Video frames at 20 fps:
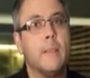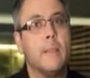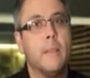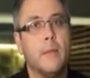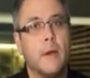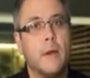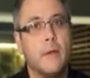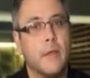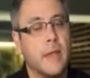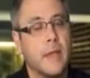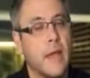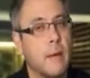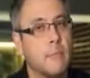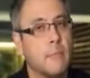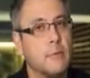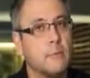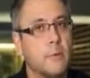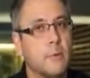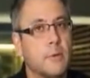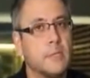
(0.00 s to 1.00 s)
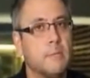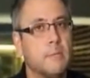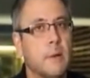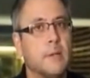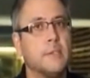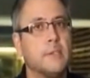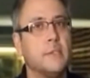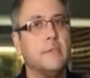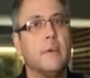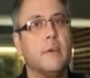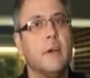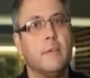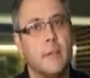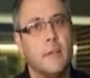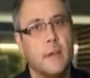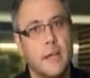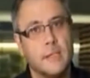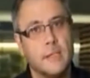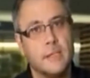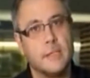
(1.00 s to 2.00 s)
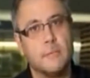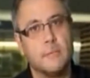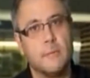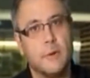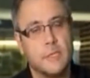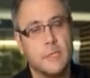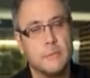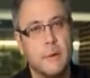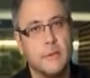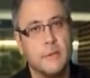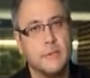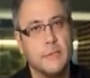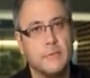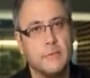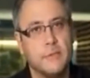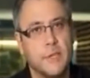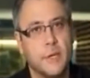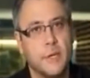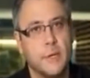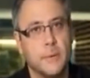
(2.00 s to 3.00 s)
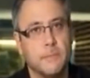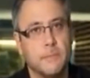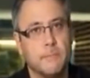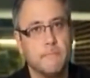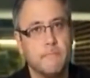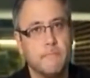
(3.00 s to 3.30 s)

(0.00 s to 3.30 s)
Not only the camera's more expensive, the lenses are more expensive too.